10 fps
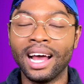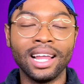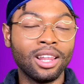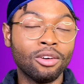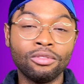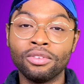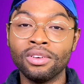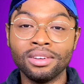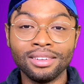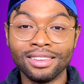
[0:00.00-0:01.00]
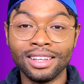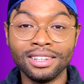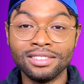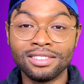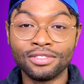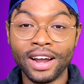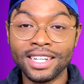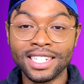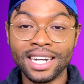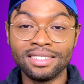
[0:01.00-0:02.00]
I love these
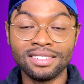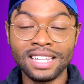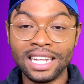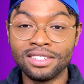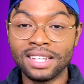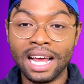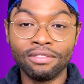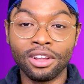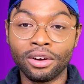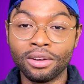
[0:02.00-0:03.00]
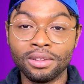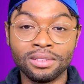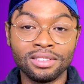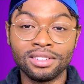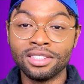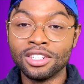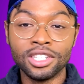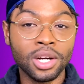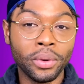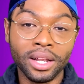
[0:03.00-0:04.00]
franchises that just have the girls
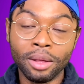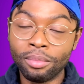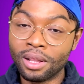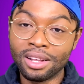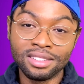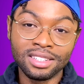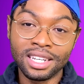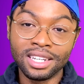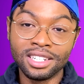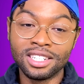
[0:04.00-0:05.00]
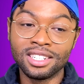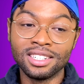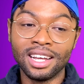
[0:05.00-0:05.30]
showing nipple on stage.